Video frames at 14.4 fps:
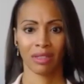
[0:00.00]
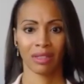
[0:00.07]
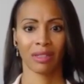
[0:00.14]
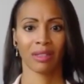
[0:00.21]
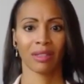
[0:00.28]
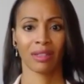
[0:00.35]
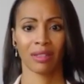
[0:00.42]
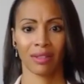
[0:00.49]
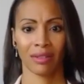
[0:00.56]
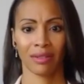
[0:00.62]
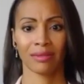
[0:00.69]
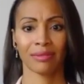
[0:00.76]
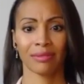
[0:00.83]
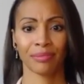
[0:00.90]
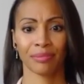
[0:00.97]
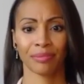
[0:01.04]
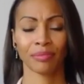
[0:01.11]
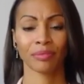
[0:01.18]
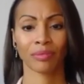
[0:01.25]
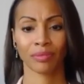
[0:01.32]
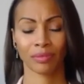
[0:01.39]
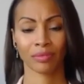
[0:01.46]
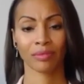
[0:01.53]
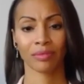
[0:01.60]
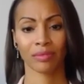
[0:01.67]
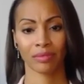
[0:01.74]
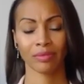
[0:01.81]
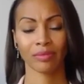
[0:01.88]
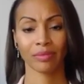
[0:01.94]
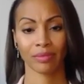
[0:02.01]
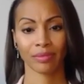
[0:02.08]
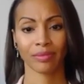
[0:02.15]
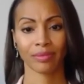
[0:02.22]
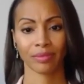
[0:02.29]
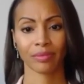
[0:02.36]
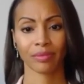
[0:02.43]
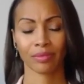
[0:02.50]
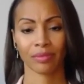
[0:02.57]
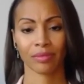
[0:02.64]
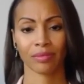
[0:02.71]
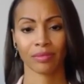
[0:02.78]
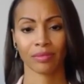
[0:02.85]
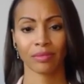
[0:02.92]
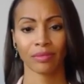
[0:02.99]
(not speaking)